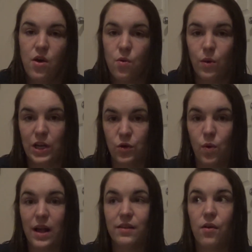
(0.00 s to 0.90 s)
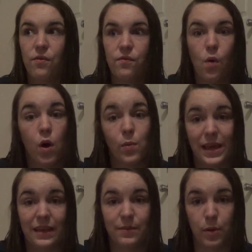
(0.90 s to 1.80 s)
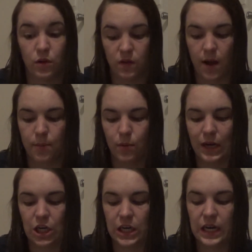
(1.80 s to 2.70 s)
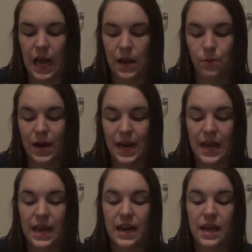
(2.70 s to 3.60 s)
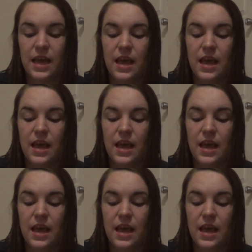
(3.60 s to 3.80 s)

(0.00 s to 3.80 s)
which was 4 weeks post-operation, I went in,